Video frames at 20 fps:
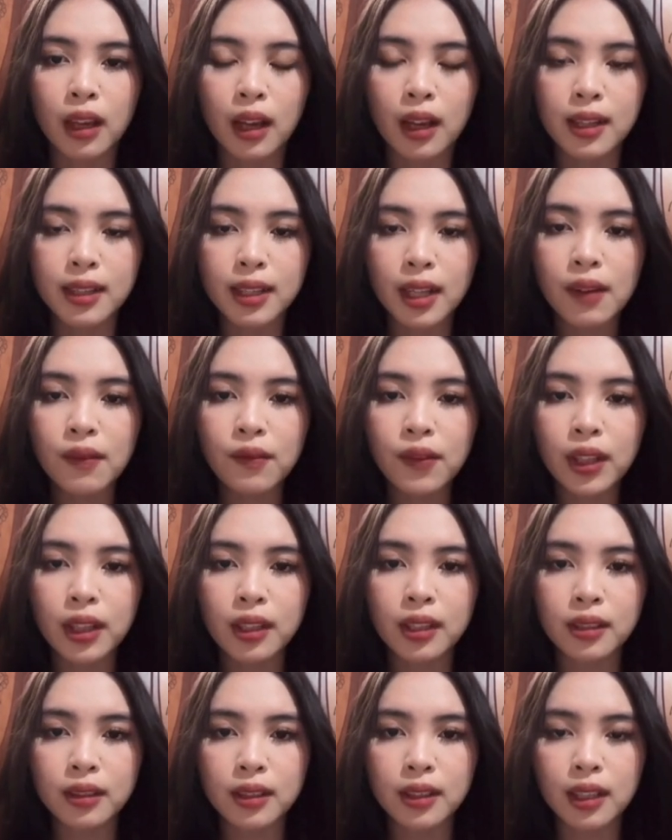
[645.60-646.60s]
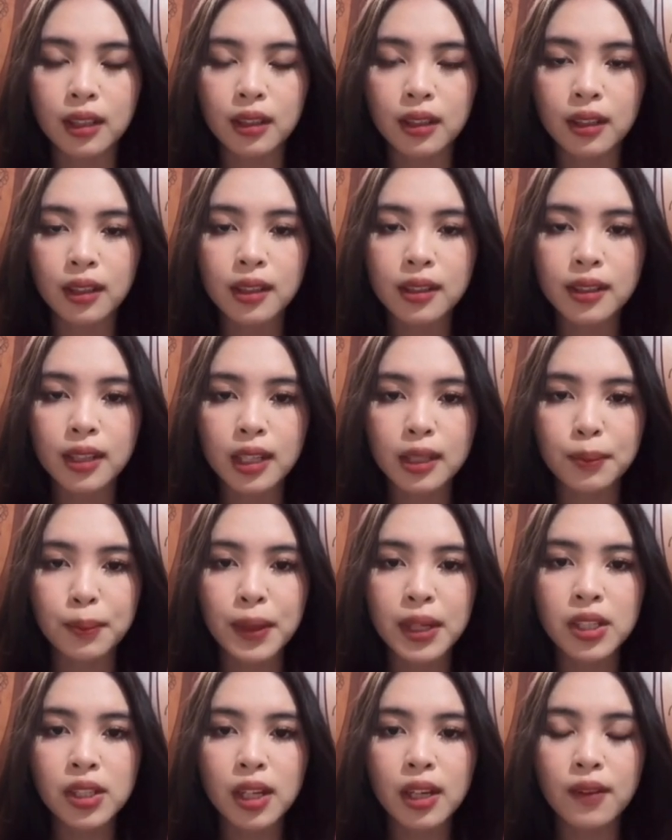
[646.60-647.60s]
Some visitors,
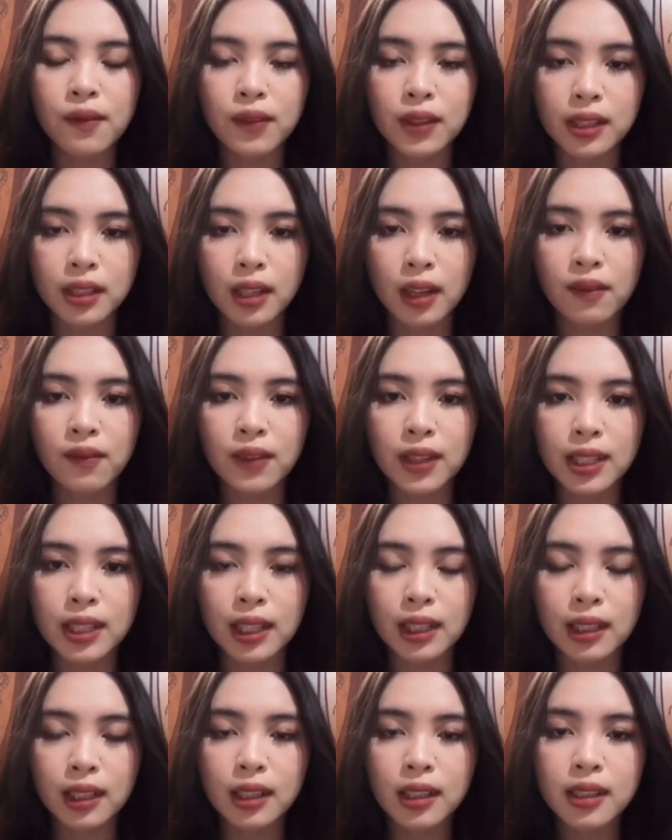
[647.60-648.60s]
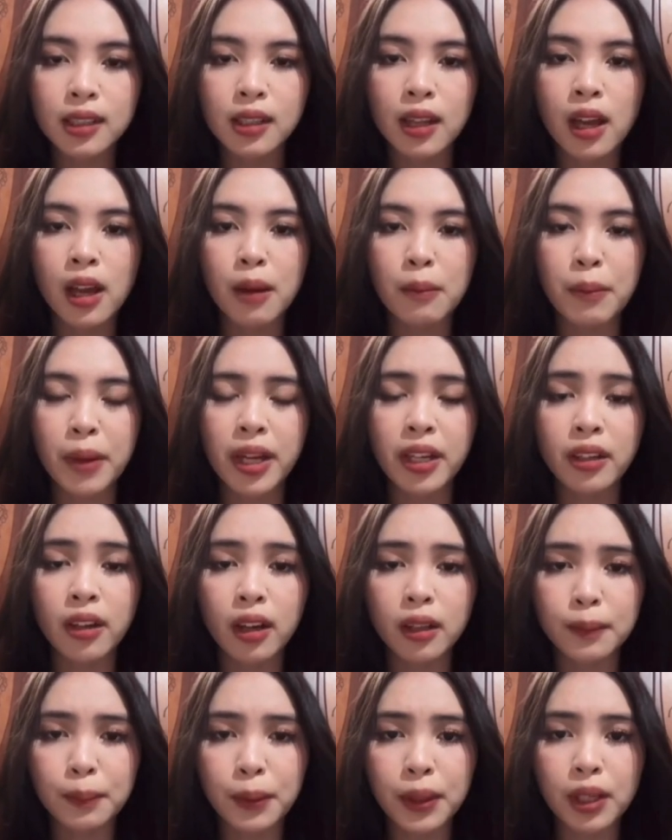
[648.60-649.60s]
especially first-time visitors, may
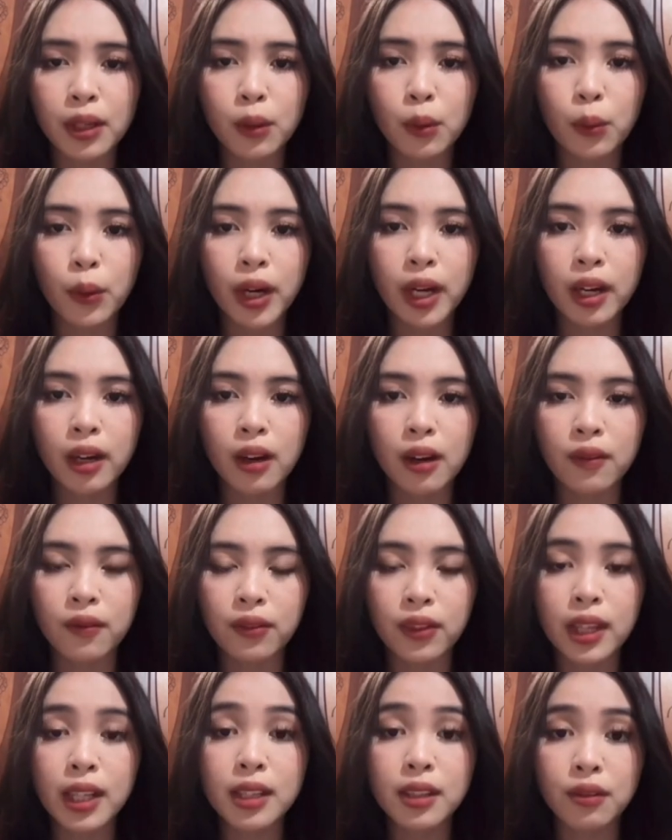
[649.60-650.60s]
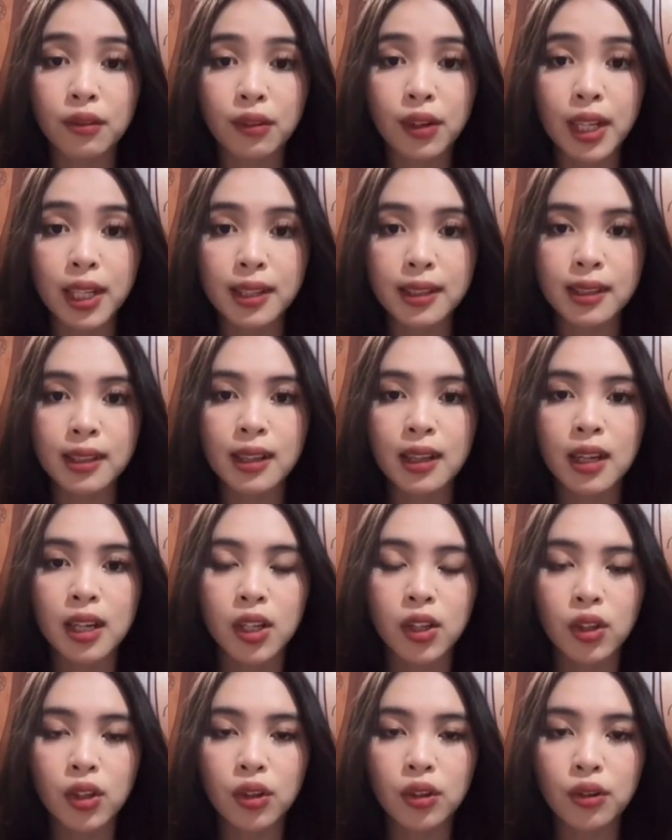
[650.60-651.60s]
not be aware of this risk.
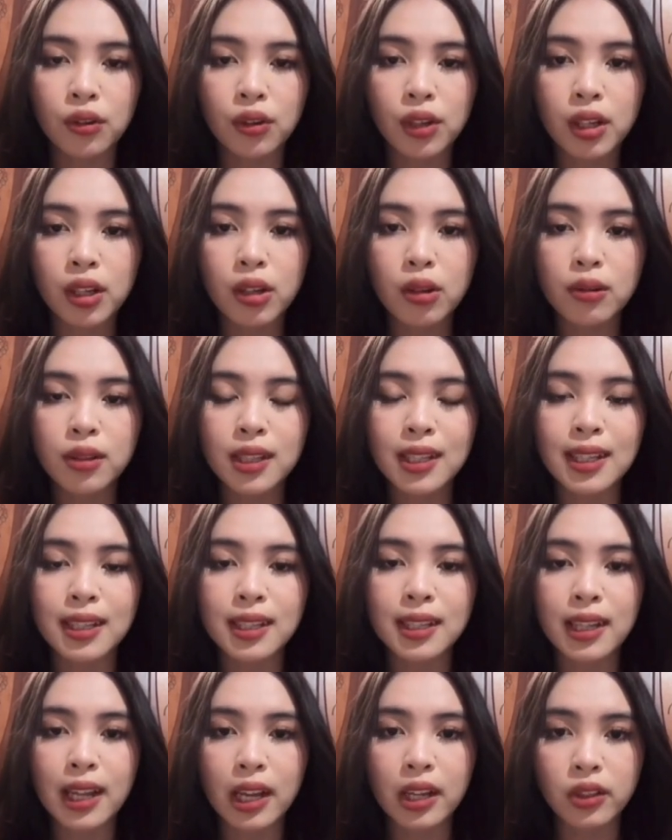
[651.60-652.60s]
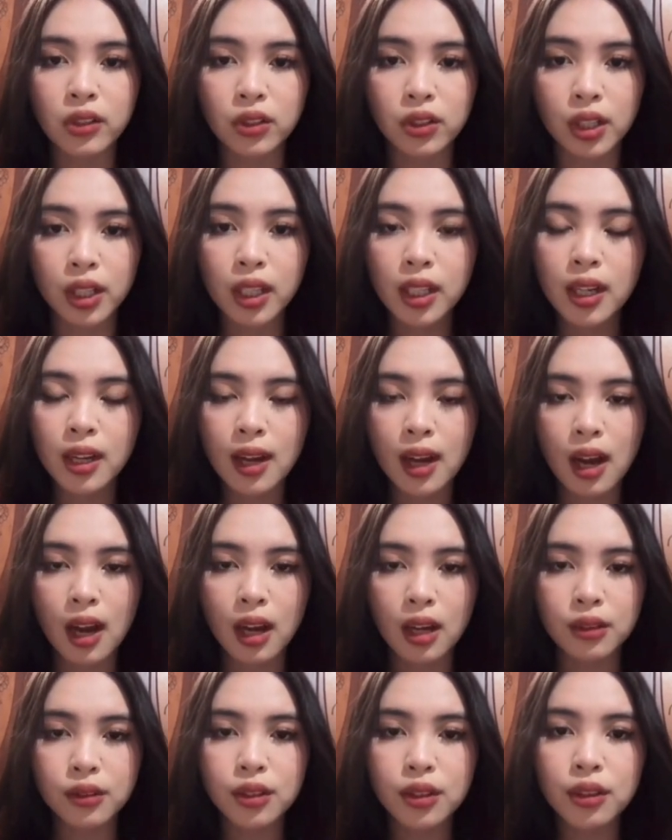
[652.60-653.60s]
To reduce this danger,
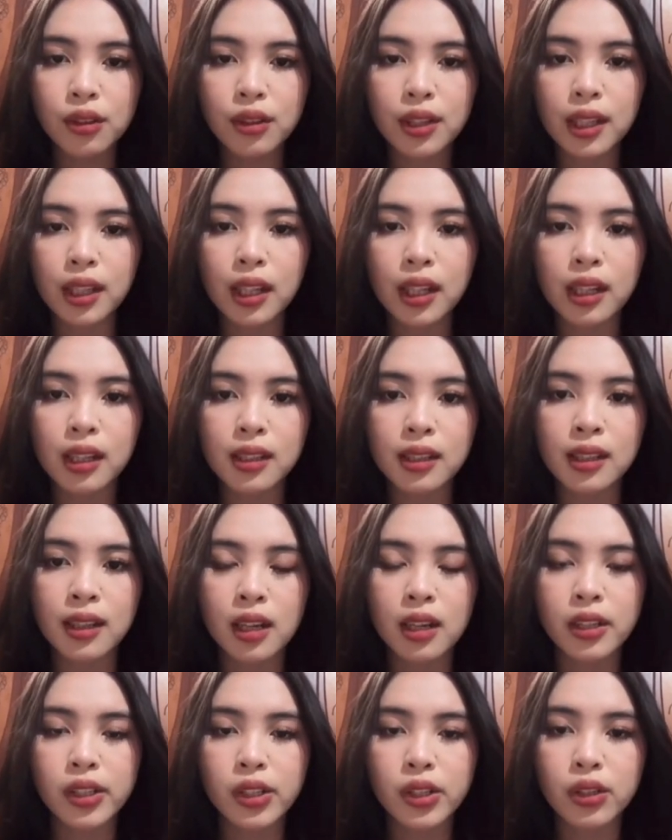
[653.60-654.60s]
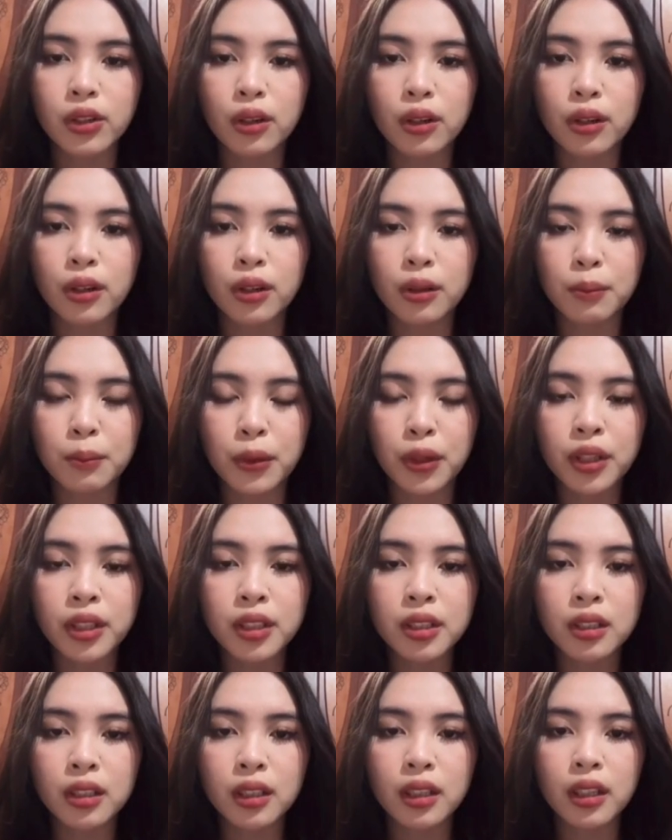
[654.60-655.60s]
authorities should
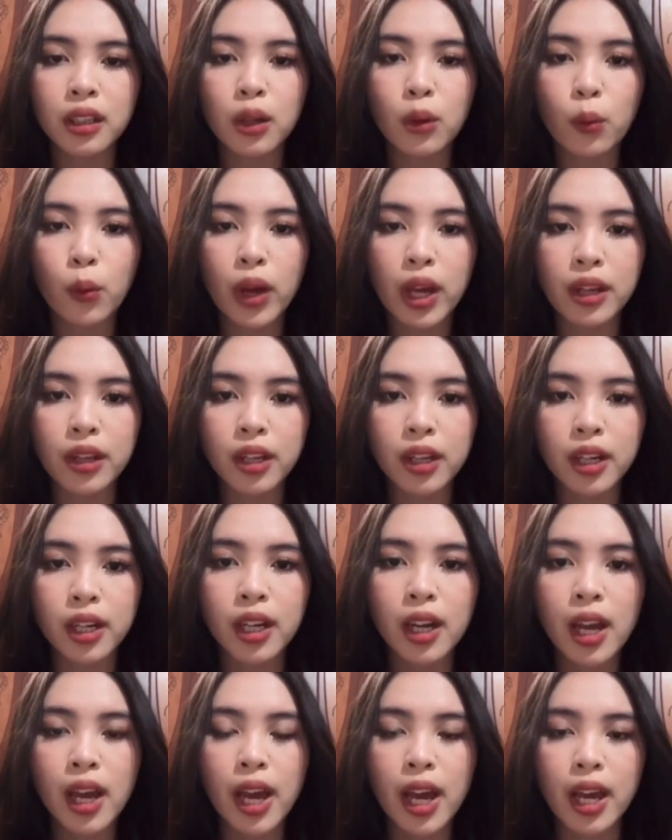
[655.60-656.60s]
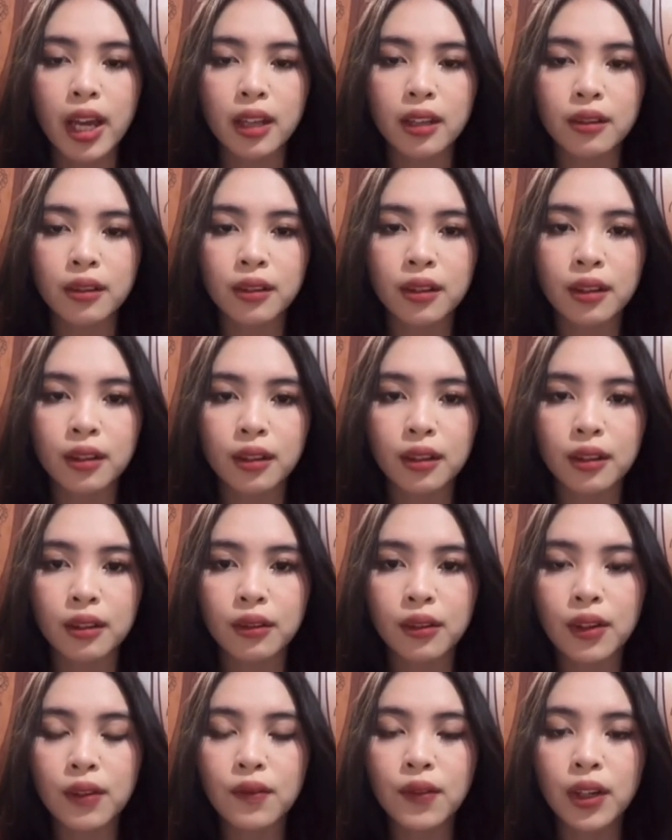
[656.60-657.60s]
monitor the weather and
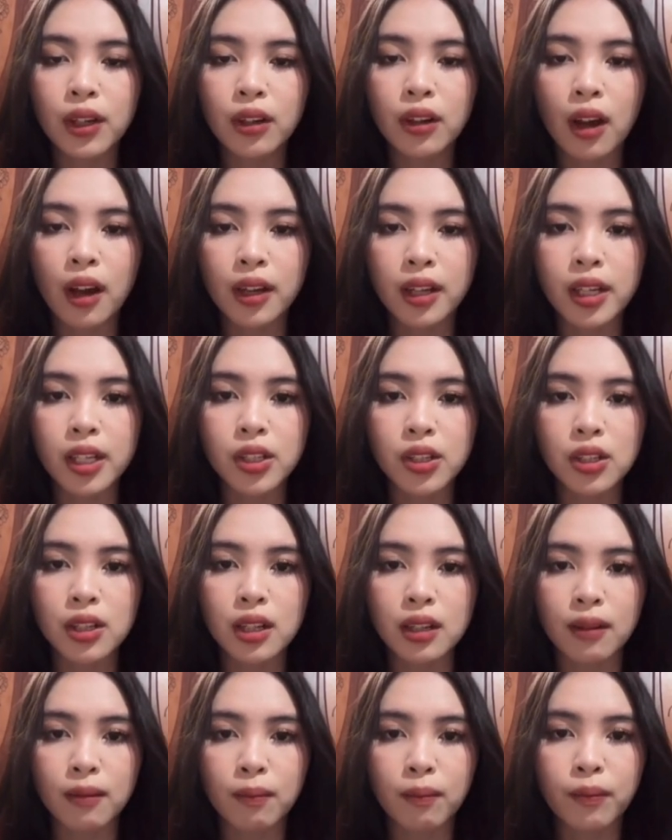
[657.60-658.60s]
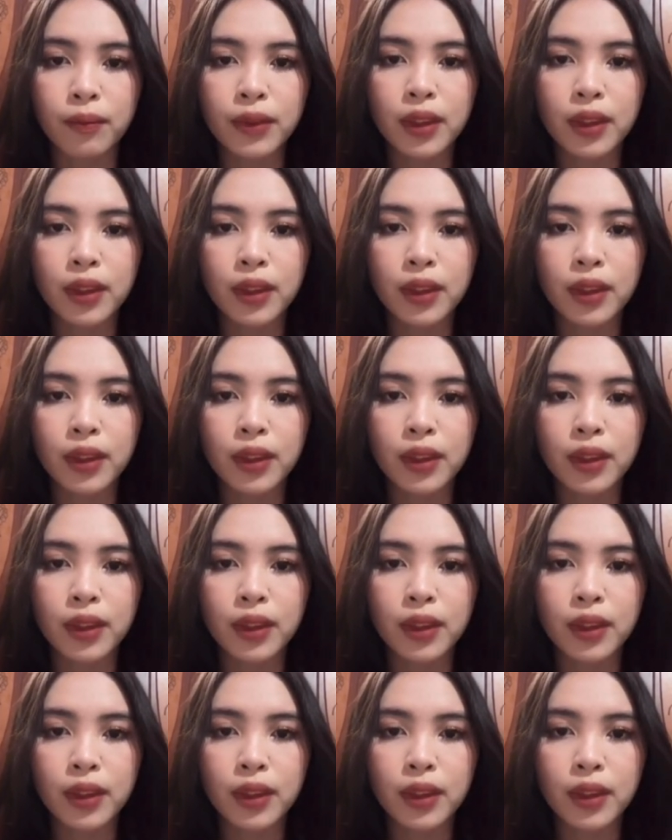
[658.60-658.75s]
river condition.